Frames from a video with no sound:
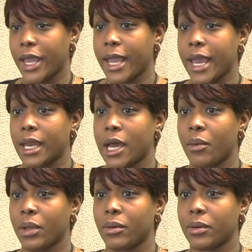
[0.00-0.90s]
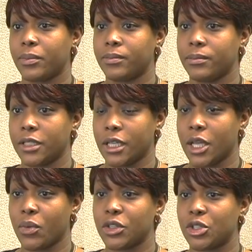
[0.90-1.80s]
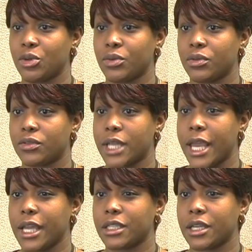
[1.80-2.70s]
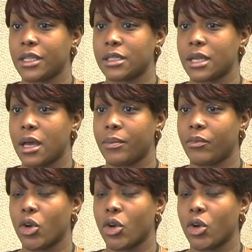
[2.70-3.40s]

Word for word: and um, we were dealing with students ages, um,